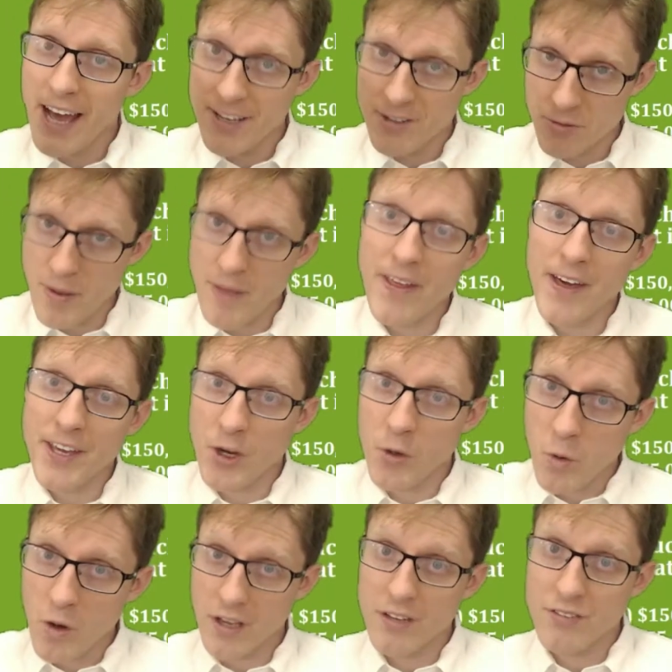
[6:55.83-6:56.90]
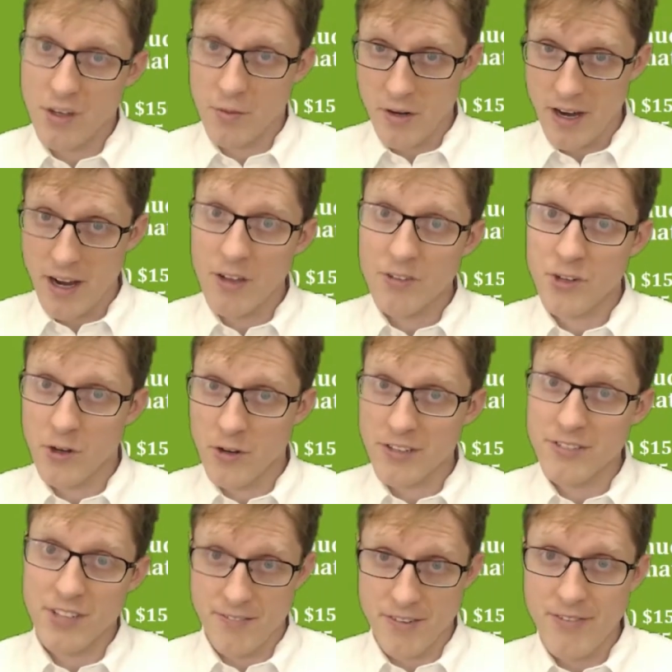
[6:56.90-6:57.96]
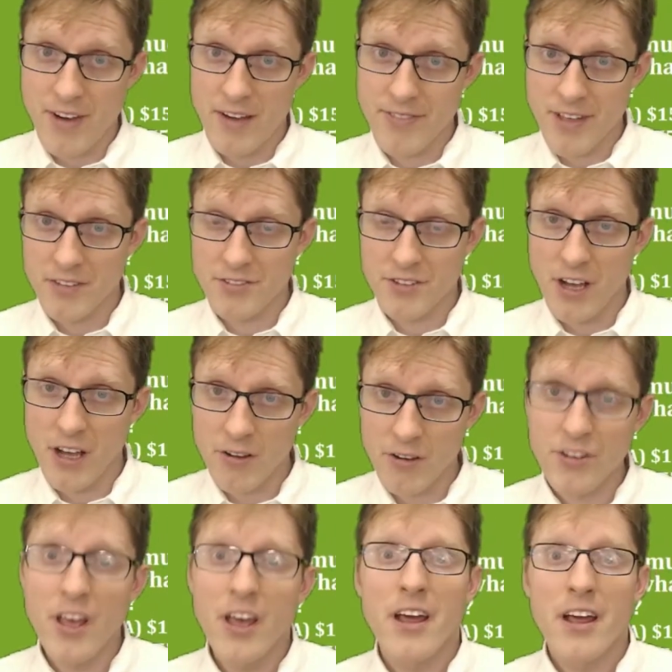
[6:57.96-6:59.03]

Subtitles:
I spend that year working somewhere else earning $75,000,